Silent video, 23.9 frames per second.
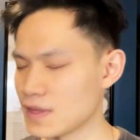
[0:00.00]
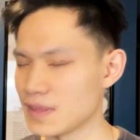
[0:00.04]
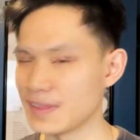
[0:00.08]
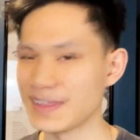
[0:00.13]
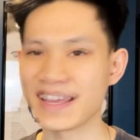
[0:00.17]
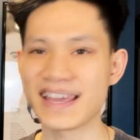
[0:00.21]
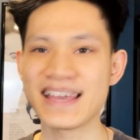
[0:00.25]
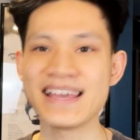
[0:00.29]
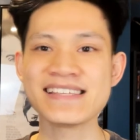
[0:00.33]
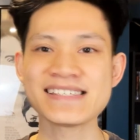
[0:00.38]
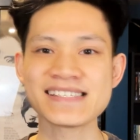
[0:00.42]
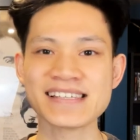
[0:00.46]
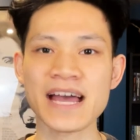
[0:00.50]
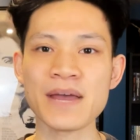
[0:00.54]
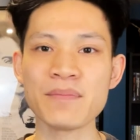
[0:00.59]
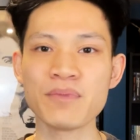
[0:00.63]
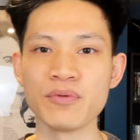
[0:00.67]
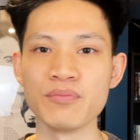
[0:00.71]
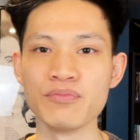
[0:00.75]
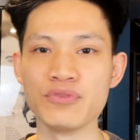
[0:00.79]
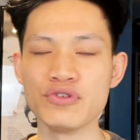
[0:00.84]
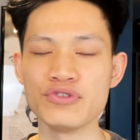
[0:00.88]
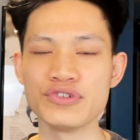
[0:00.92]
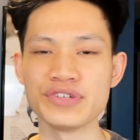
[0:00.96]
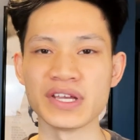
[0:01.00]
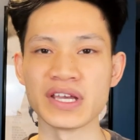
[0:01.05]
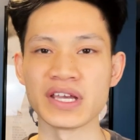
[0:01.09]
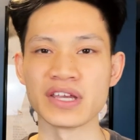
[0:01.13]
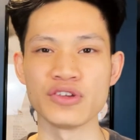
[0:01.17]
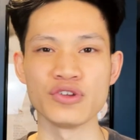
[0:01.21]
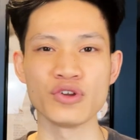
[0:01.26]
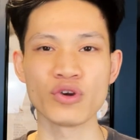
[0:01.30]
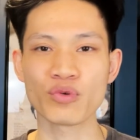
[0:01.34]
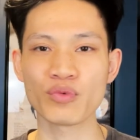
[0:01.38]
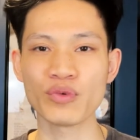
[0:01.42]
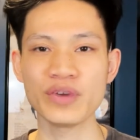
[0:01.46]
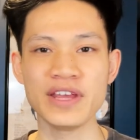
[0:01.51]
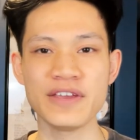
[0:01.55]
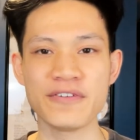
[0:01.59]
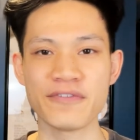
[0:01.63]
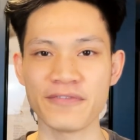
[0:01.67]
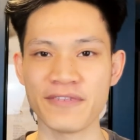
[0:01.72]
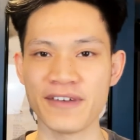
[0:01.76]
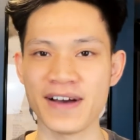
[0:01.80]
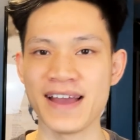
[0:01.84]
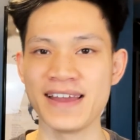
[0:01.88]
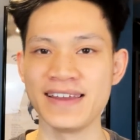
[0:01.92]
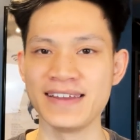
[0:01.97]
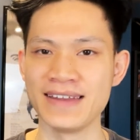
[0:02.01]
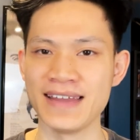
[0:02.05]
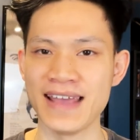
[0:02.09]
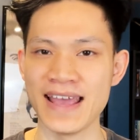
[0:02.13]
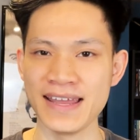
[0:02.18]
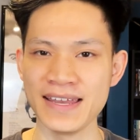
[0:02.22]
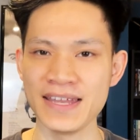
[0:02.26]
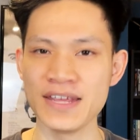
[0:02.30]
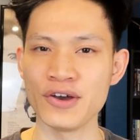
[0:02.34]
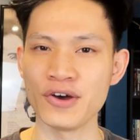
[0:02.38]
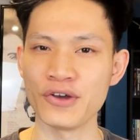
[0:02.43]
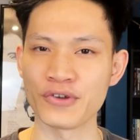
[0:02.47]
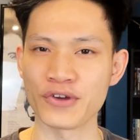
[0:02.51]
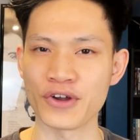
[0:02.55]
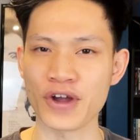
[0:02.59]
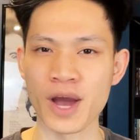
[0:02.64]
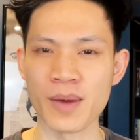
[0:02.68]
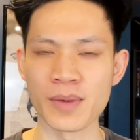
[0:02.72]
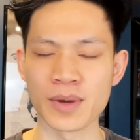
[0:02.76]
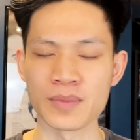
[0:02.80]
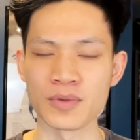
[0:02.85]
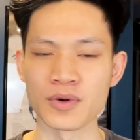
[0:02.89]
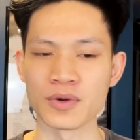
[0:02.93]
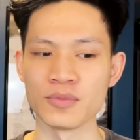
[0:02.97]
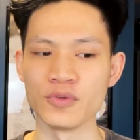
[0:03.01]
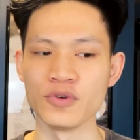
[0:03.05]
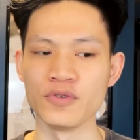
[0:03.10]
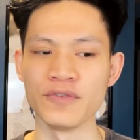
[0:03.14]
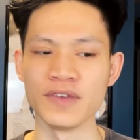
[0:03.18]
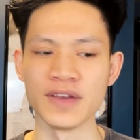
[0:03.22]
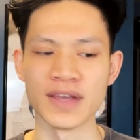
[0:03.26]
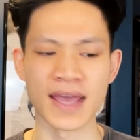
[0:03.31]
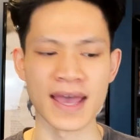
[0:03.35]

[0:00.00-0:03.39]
Like, his type of music you don't really find in any other comic book movie,